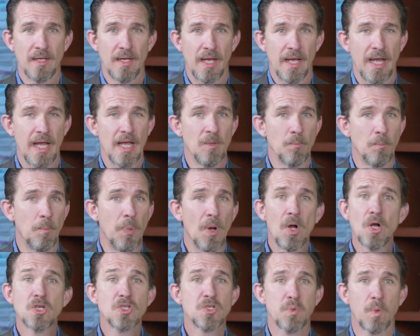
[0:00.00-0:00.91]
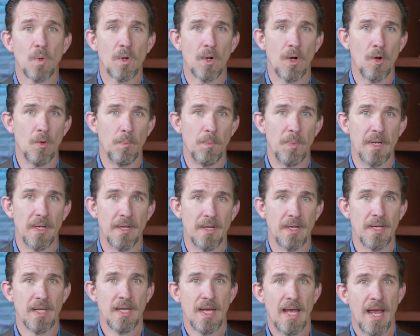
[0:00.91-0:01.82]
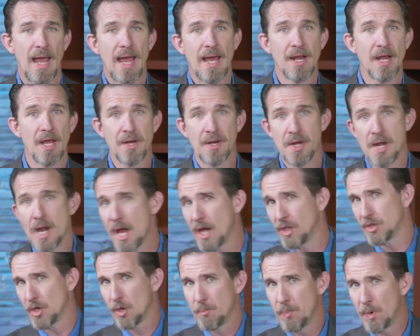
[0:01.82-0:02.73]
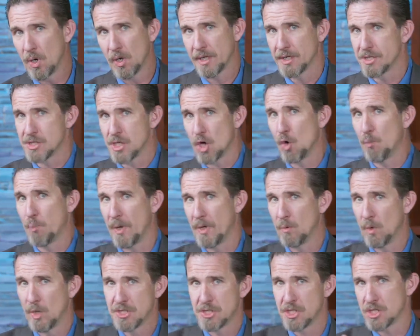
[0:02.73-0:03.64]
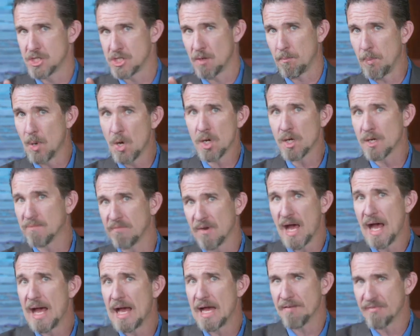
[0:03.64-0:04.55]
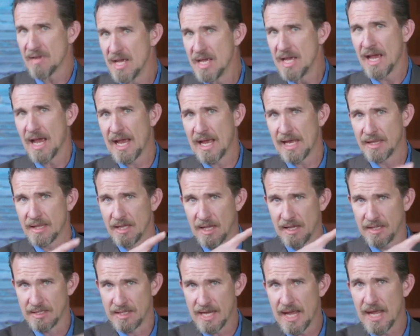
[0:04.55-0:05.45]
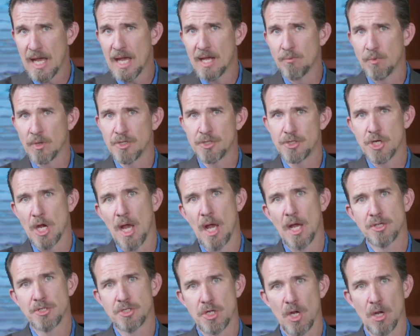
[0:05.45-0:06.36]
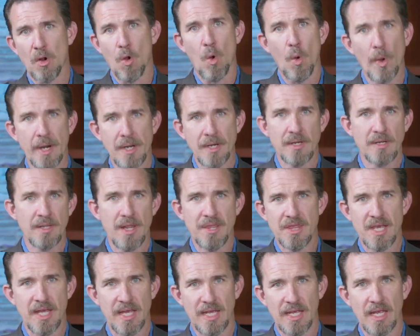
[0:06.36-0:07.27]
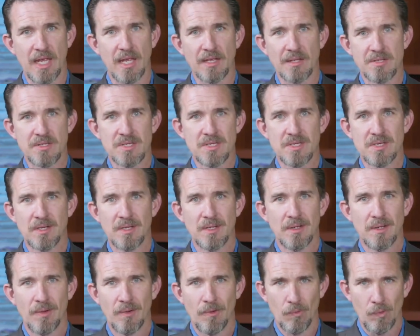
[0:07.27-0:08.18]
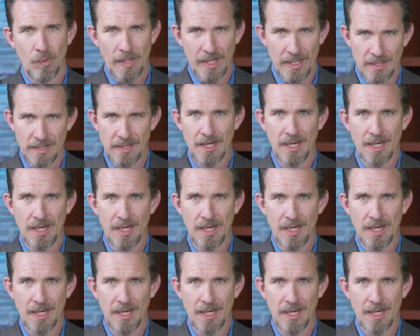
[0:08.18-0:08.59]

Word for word: and books were opened, and another book is opened, which is the book of life, and the dead were judged according to the things written